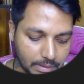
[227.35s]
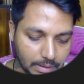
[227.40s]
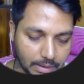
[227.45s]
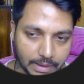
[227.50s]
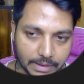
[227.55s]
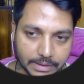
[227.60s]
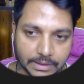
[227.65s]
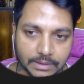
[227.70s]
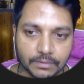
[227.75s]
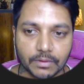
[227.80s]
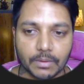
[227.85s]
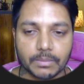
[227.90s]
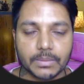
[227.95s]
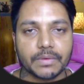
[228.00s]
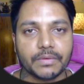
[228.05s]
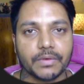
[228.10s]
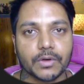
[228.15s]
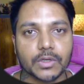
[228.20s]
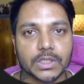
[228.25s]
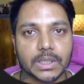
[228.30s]
ID. From the
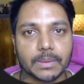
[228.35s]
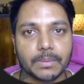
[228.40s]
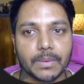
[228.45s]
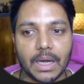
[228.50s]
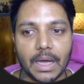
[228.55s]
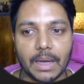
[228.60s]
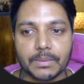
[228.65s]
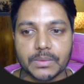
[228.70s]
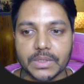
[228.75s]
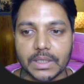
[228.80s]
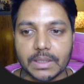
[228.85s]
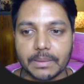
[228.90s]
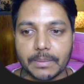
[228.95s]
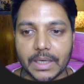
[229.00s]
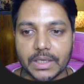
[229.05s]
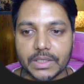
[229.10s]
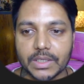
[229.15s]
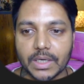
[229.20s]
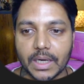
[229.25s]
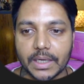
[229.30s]
first table I'm saying
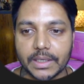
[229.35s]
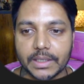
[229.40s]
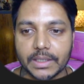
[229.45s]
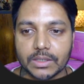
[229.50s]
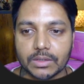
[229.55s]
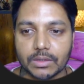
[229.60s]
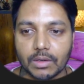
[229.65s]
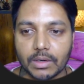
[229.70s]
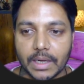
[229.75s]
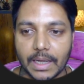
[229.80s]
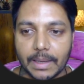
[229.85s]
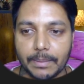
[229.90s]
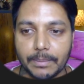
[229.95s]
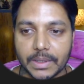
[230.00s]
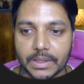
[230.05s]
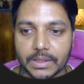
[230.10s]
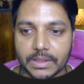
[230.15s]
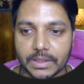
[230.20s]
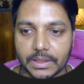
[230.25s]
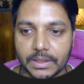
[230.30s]
manager ID, it's not M,
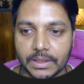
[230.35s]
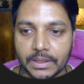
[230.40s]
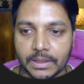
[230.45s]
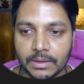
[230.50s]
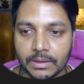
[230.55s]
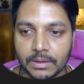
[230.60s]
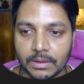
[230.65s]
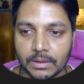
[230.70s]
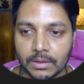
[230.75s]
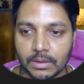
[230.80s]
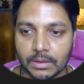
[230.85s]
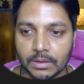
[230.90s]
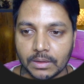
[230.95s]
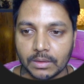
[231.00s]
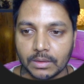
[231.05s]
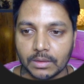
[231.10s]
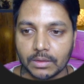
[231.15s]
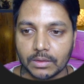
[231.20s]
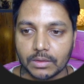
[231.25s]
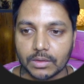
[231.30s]
it's E.
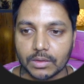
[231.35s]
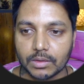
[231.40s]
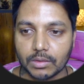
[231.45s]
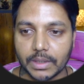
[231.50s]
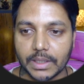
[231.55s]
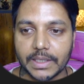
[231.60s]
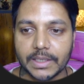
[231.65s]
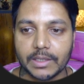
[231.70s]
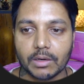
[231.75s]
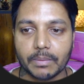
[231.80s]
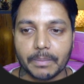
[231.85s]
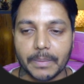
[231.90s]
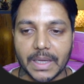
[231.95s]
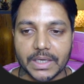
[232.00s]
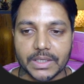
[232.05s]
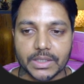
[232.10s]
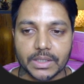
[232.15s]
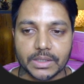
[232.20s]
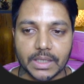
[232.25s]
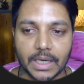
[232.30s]
So E dot
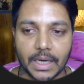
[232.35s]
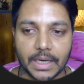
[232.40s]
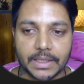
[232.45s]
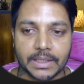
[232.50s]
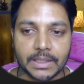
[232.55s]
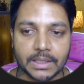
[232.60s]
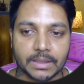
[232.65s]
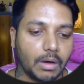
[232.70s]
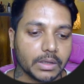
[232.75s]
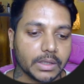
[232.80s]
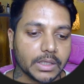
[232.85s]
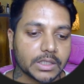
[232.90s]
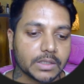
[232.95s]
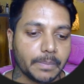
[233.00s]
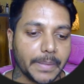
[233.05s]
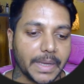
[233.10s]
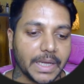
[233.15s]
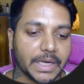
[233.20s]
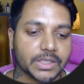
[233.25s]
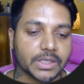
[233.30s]
manager's ID. On this
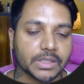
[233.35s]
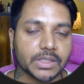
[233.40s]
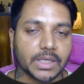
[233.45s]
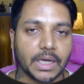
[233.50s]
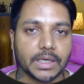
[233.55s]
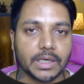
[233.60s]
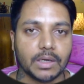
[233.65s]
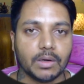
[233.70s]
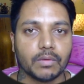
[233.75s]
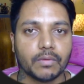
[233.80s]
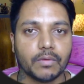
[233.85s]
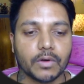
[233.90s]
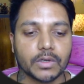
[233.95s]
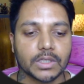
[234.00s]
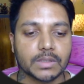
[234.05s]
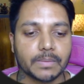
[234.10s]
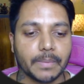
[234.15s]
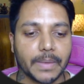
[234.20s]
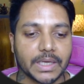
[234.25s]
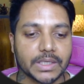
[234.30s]
manager's ID look for
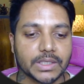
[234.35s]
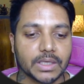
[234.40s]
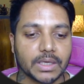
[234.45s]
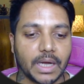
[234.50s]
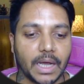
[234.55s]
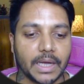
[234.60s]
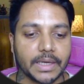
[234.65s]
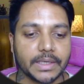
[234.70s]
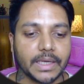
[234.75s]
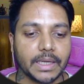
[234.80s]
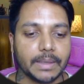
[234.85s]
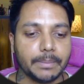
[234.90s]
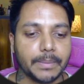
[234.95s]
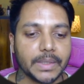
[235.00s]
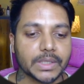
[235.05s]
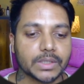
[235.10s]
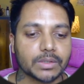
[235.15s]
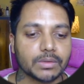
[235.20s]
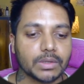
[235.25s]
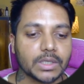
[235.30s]
this manager ID, and
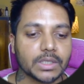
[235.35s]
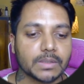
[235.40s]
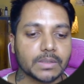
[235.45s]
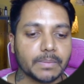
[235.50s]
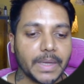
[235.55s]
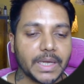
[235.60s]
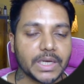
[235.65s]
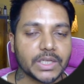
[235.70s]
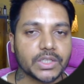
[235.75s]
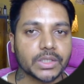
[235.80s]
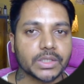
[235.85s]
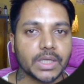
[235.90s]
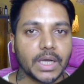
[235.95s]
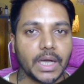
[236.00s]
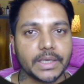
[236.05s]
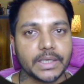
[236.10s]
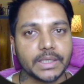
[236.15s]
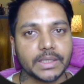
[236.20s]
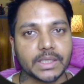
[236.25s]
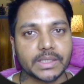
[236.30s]
based on this manager's
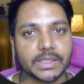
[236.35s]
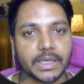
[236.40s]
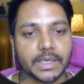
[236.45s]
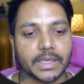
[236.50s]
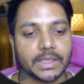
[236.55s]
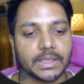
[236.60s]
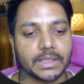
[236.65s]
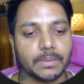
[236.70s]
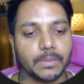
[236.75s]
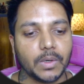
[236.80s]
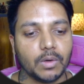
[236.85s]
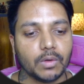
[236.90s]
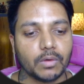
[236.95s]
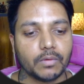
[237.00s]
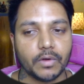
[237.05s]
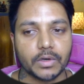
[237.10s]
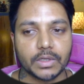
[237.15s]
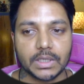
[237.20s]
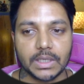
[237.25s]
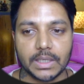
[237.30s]
ID in the second table look
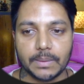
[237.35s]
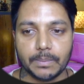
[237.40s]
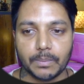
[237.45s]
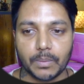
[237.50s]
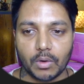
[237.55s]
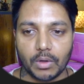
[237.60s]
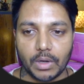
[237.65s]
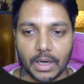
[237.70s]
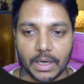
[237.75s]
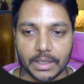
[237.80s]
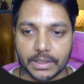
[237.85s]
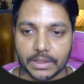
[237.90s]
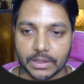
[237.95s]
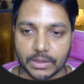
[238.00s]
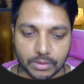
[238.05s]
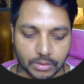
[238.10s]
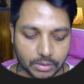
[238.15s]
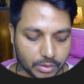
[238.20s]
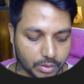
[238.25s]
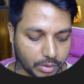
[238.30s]
for the employee ID.
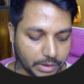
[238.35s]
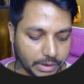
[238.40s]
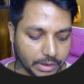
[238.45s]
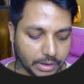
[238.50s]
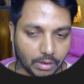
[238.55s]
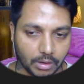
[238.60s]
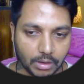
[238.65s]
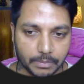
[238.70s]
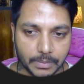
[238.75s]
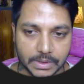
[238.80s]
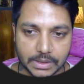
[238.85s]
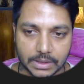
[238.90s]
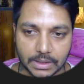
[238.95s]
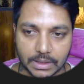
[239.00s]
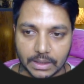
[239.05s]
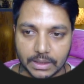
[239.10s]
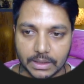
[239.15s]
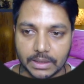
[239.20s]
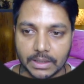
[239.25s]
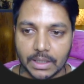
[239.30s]
So joining on
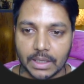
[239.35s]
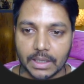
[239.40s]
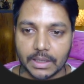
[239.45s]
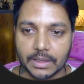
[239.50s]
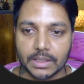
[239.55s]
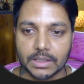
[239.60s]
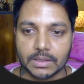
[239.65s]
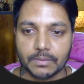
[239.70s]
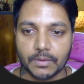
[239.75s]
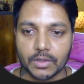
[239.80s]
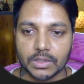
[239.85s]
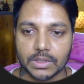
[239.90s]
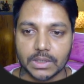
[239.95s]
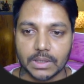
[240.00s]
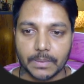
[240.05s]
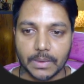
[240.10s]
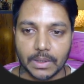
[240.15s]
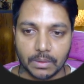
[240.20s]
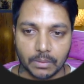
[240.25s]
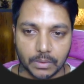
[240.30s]
basically this first
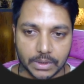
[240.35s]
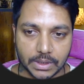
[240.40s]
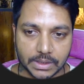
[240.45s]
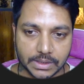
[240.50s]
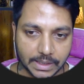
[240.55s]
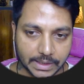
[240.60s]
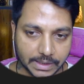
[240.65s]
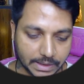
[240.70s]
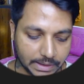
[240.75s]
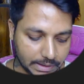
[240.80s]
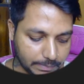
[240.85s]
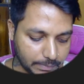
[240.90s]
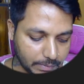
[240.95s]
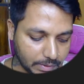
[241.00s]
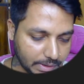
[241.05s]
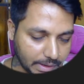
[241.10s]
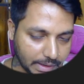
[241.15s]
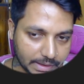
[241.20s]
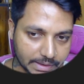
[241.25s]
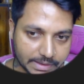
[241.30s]
table with the second
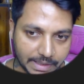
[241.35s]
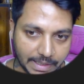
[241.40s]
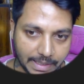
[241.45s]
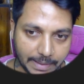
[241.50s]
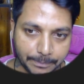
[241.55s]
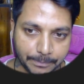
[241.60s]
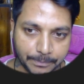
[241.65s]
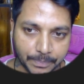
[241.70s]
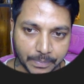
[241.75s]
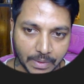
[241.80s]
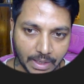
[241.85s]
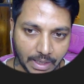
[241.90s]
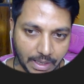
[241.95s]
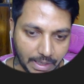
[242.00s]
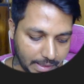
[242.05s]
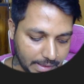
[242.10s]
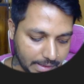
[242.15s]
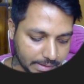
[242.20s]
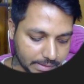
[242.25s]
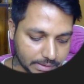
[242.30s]
table, that is M,
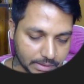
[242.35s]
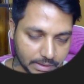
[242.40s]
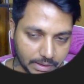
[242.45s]
and